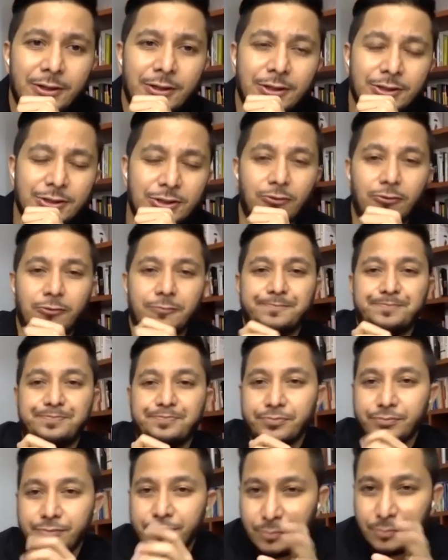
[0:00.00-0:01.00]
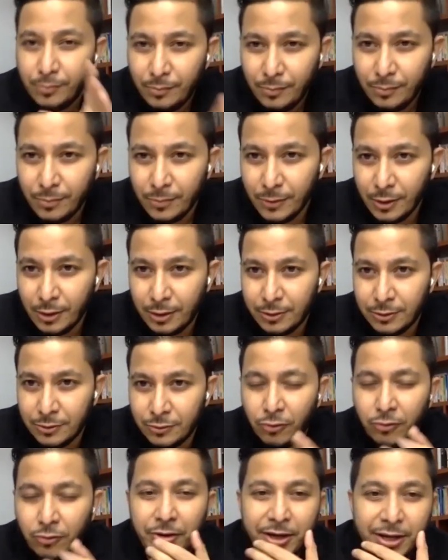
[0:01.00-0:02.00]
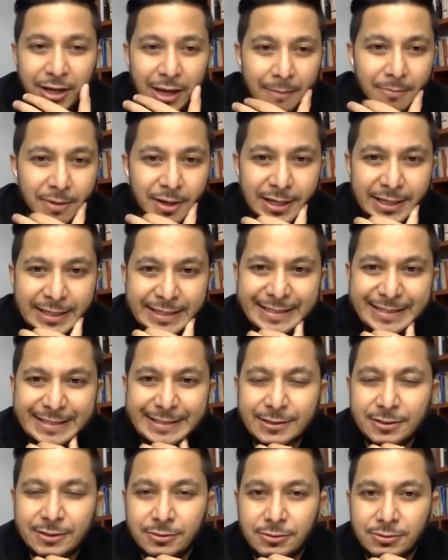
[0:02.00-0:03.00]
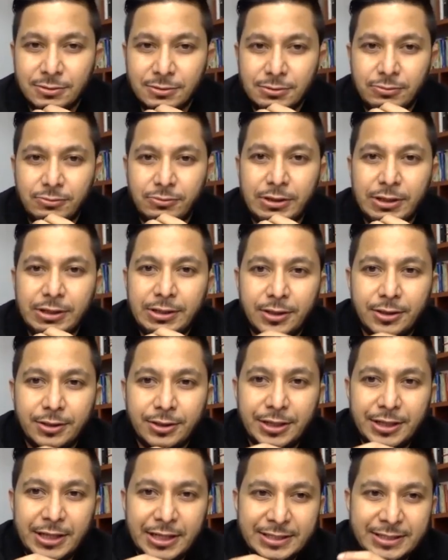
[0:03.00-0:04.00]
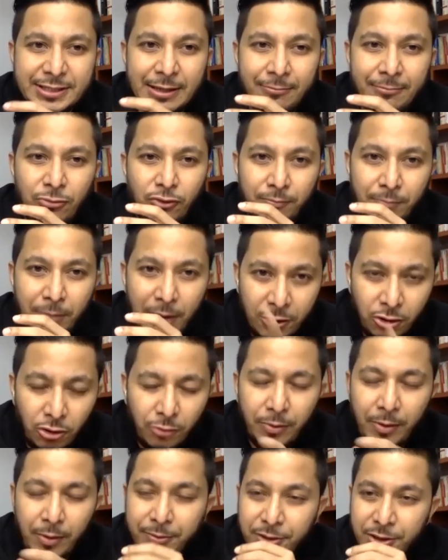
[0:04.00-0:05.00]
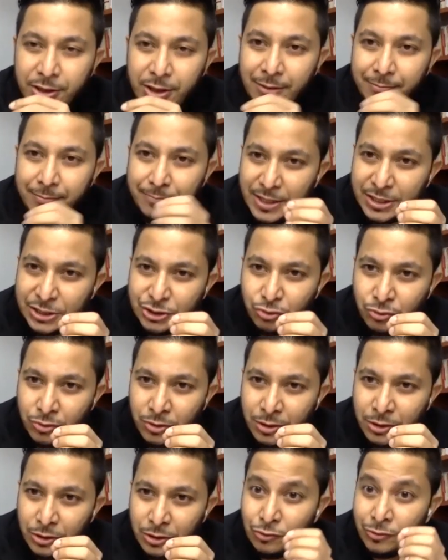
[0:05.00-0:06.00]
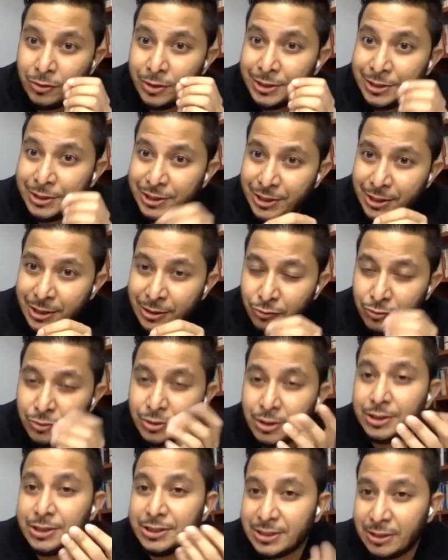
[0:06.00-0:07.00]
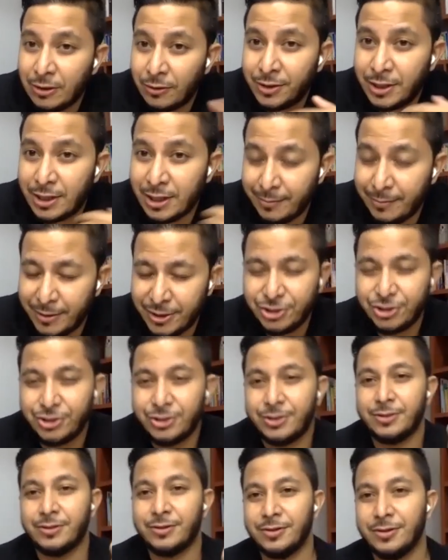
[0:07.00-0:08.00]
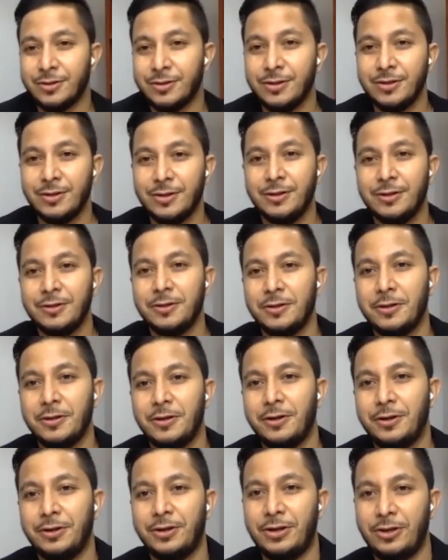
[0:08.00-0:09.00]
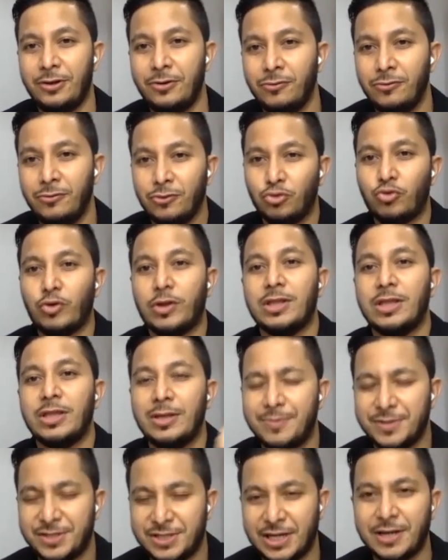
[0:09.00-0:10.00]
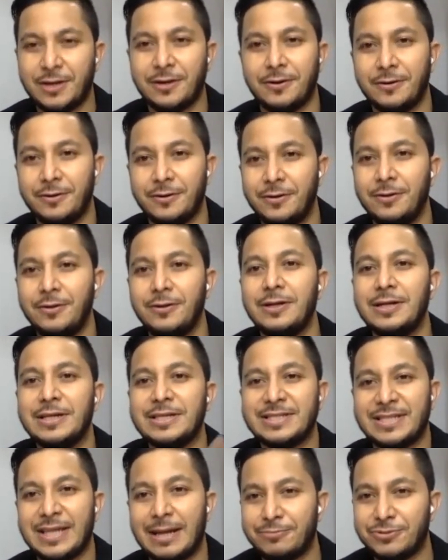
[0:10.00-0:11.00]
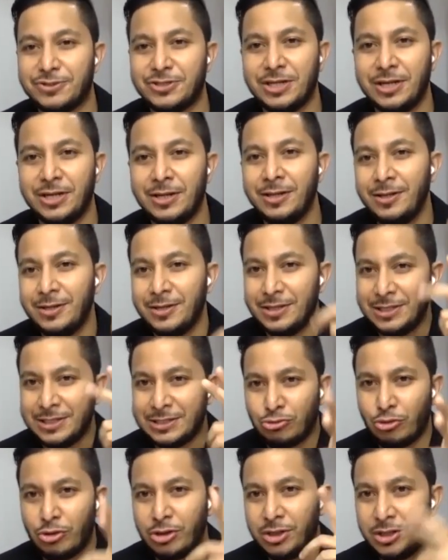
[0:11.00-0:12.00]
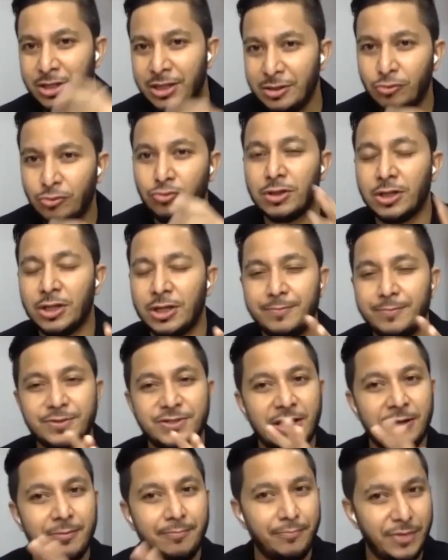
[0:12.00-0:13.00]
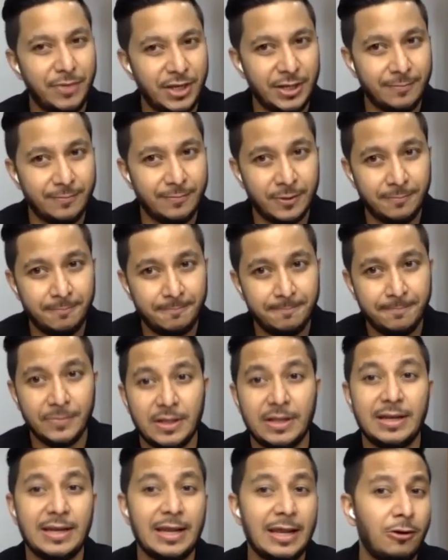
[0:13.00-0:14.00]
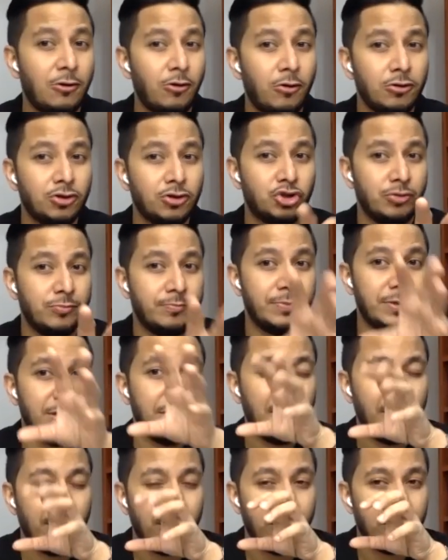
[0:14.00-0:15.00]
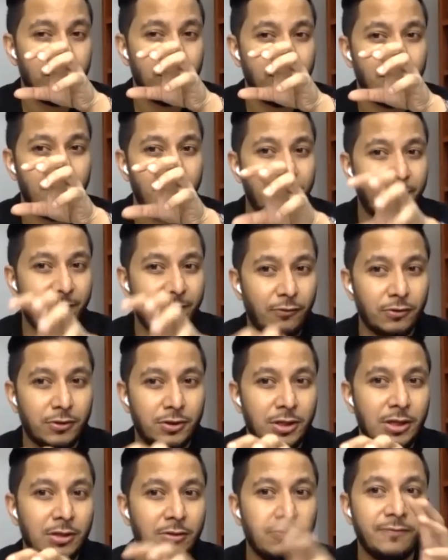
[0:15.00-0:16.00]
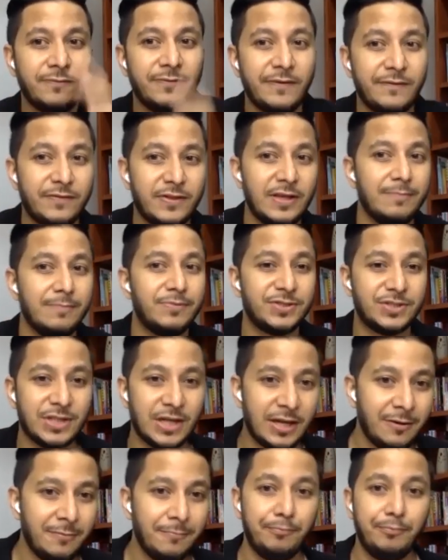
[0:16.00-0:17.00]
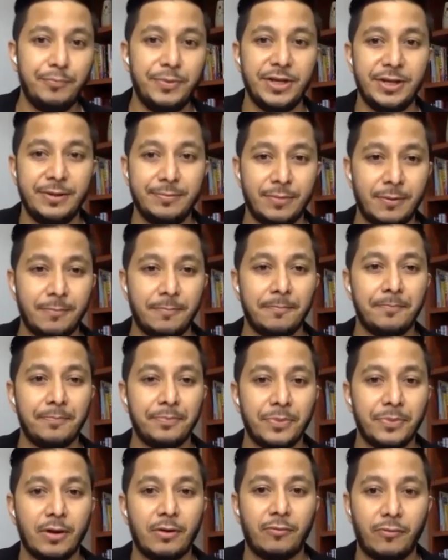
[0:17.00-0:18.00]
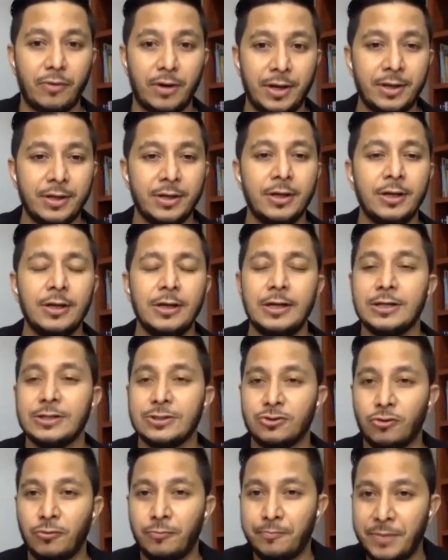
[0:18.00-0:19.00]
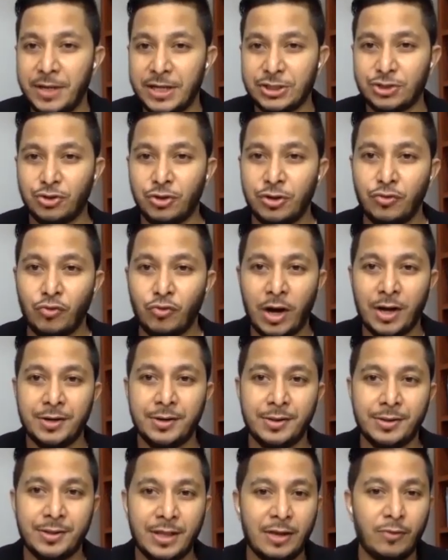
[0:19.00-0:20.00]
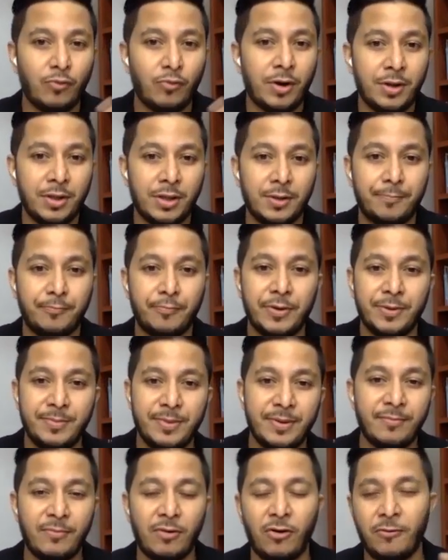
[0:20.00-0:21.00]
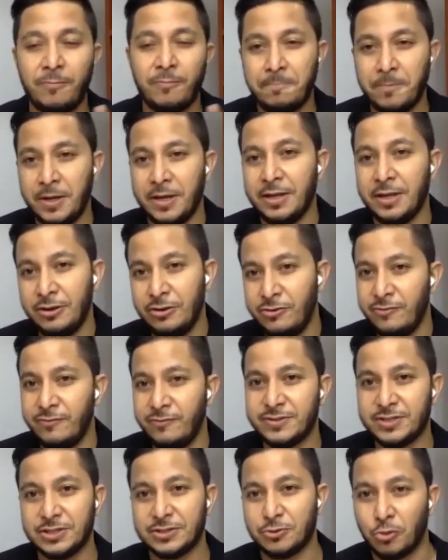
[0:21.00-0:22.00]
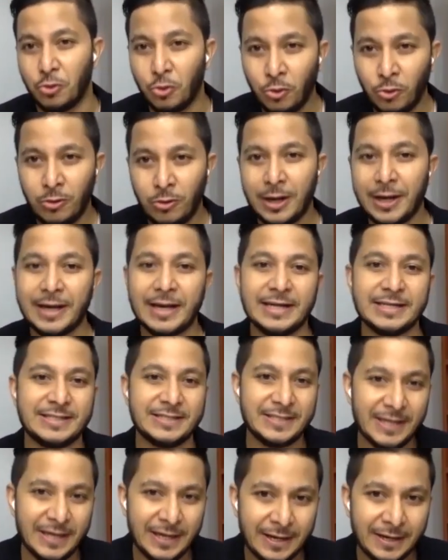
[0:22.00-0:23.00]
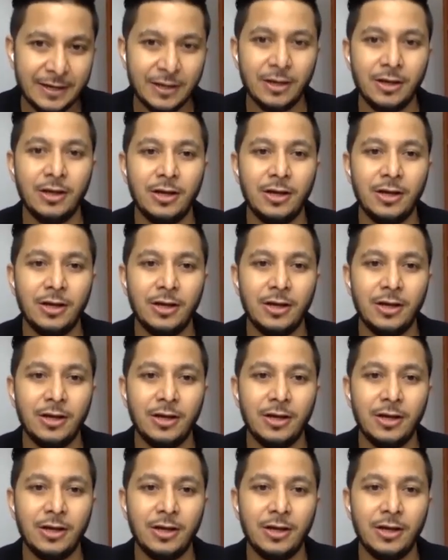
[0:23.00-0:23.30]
So, to recap, guys, right? The next time you buy your property, make sure you adhere to the discount that I mentioned. New, 20%. Sub-sale is 20 to 30% minimum. Lelong should be 40 to 50% minimum, right? So make sure you understand what is the premium of paying new versus old. Like I said,